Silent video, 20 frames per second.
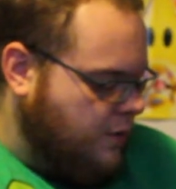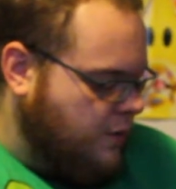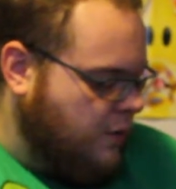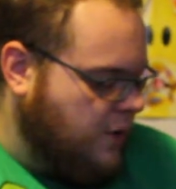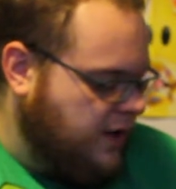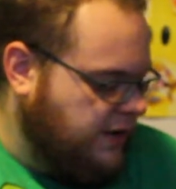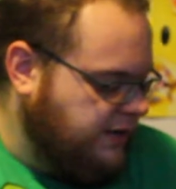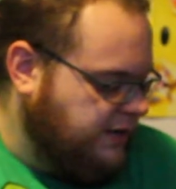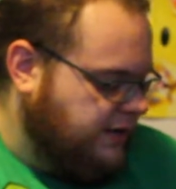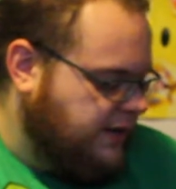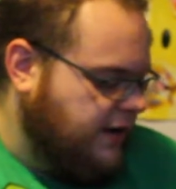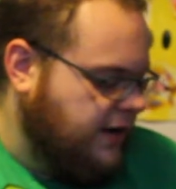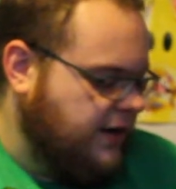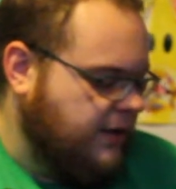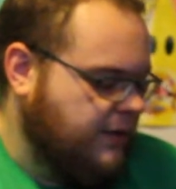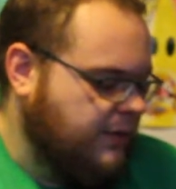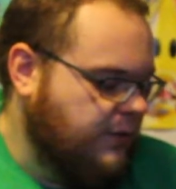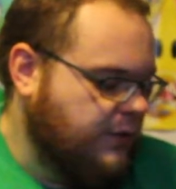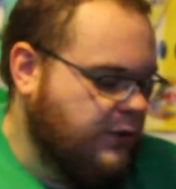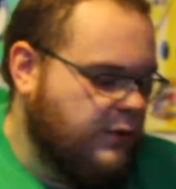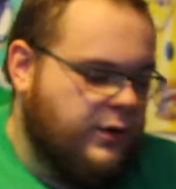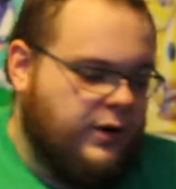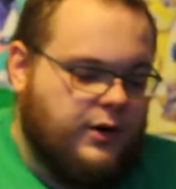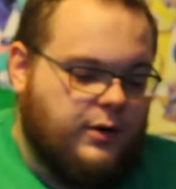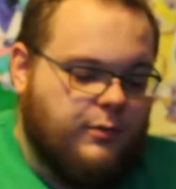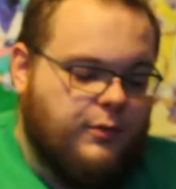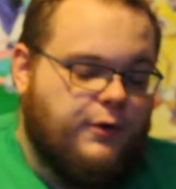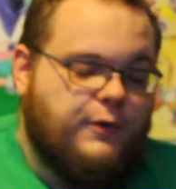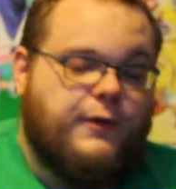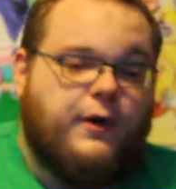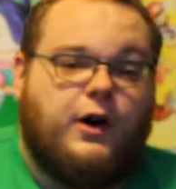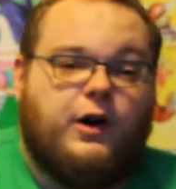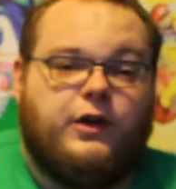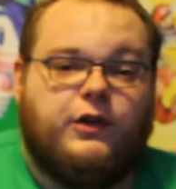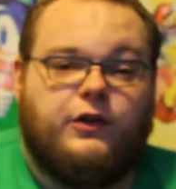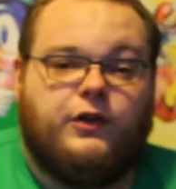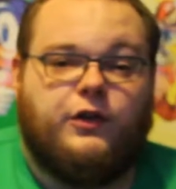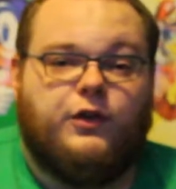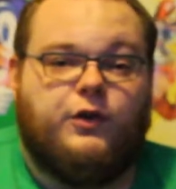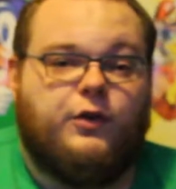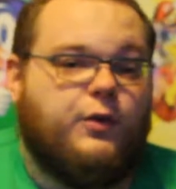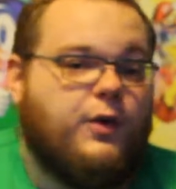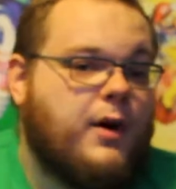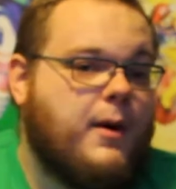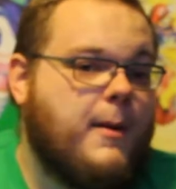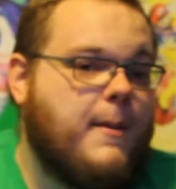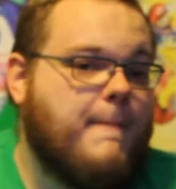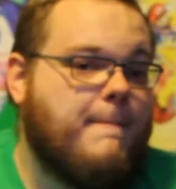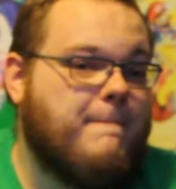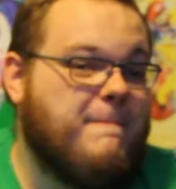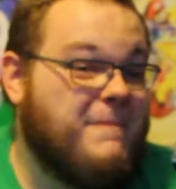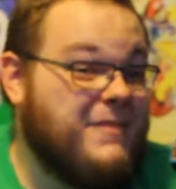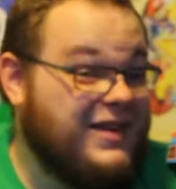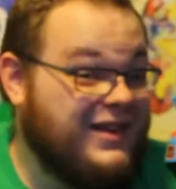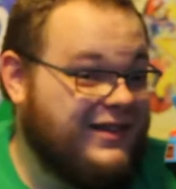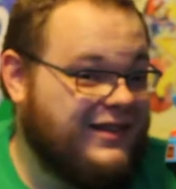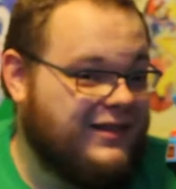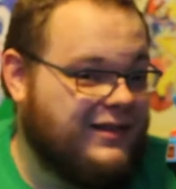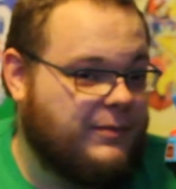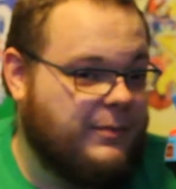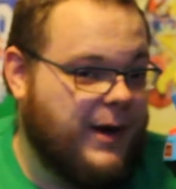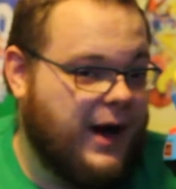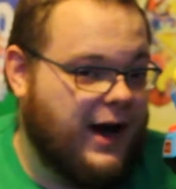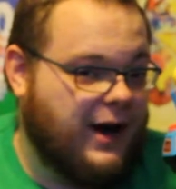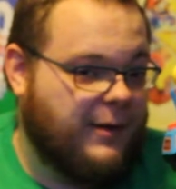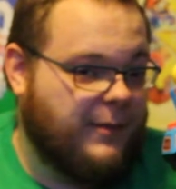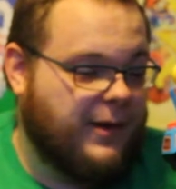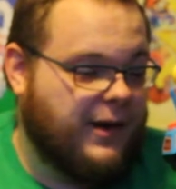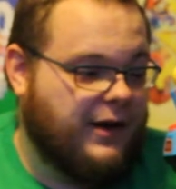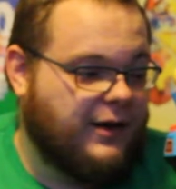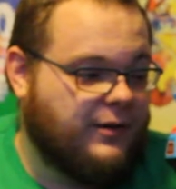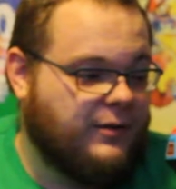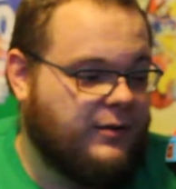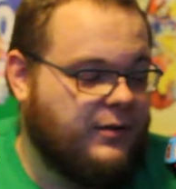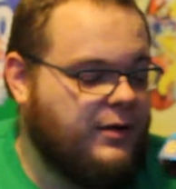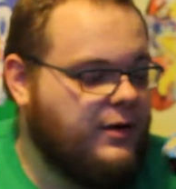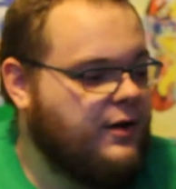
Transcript: Wednesday, we're going to move on to Ms. Pac-Man.